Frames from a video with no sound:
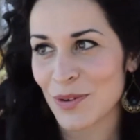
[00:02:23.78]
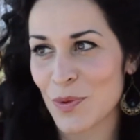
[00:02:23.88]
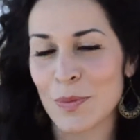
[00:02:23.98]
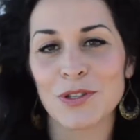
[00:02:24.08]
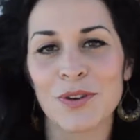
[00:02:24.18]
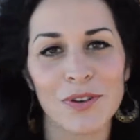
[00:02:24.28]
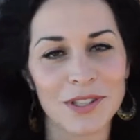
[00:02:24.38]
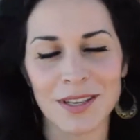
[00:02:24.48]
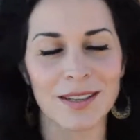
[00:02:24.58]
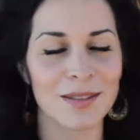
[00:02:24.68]
women's
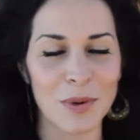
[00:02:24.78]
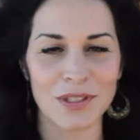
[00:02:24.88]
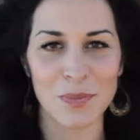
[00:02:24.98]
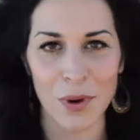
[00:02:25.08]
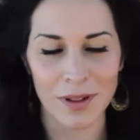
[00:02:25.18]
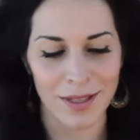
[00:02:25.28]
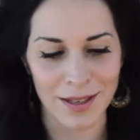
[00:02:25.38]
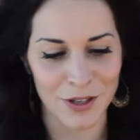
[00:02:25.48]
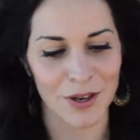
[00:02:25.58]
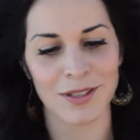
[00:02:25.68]
university is the most important
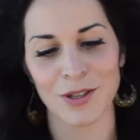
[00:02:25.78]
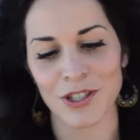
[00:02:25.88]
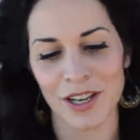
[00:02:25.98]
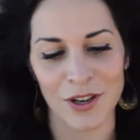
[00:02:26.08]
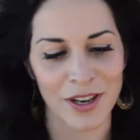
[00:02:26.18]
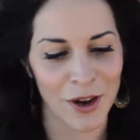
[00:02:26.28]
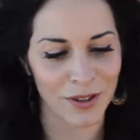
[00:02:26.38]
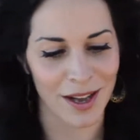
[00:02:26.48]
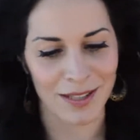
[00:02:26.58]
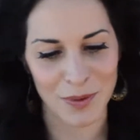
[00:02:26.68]
thing to her, so she could care
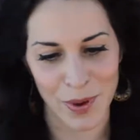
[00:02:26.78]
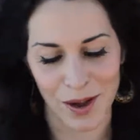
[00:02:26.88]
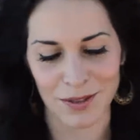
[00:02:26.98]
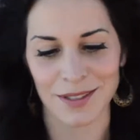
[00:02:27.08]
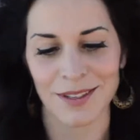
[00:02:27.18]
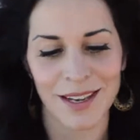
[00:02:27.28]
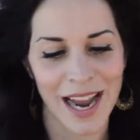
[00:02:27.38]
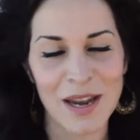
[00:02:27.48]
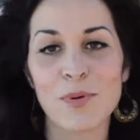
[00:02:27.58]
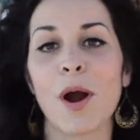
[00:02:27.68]
less about
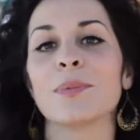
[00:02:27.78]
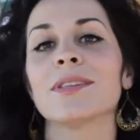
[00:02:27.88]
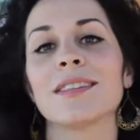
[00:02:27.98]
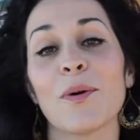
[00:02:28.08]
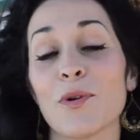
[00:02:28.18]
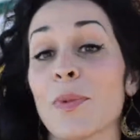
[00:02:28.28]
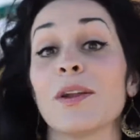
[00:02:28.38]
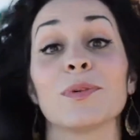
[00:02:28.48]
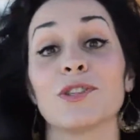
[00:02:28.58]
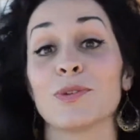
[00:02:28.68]
any promises that were
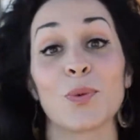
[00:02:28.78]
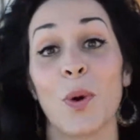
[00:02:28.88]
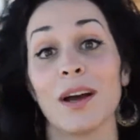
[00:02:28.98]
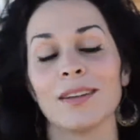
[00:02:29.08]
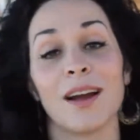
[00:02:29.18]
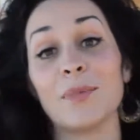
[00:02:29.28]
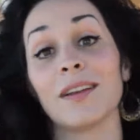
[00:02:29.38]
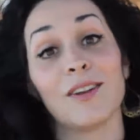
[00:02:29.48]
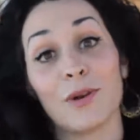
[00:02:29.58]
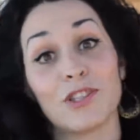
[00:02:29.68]
made when she was 1. I
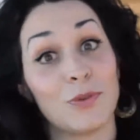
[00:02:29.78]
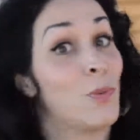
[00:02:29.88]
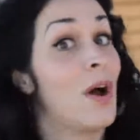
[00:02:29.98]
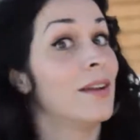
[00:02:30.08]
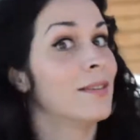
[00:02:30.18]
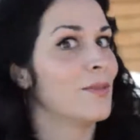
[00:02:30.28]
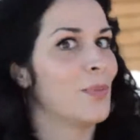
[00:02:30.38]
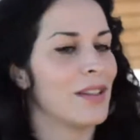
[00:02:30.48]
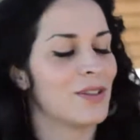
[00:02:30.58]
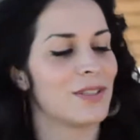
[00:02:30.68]
mean, she was 1
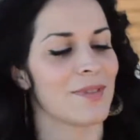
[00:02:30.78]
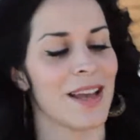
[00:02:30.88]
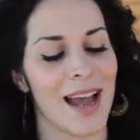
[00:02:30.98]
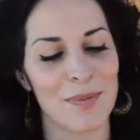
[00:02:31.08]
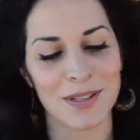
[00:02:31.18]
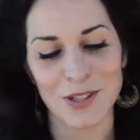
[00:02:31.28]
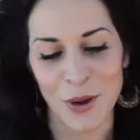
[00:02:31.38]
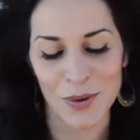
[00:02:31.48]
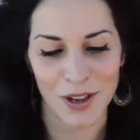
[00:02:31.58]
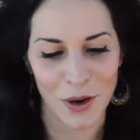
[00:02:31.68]
when this happened,
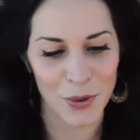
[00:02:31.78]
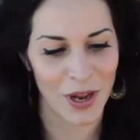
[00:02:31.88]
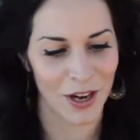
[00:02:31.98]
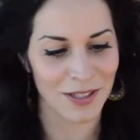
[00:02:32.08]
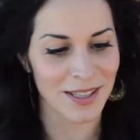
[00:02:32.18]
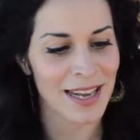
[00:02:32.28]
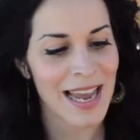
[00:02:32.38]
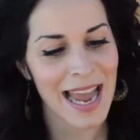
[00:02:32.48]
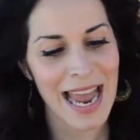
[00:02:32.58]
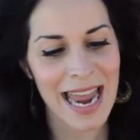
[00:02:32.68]
so who cares?
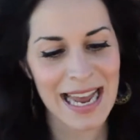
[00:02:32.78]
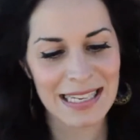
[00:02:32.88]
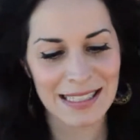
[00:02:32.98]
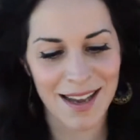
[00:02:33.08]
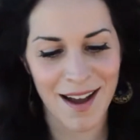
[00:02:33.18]
And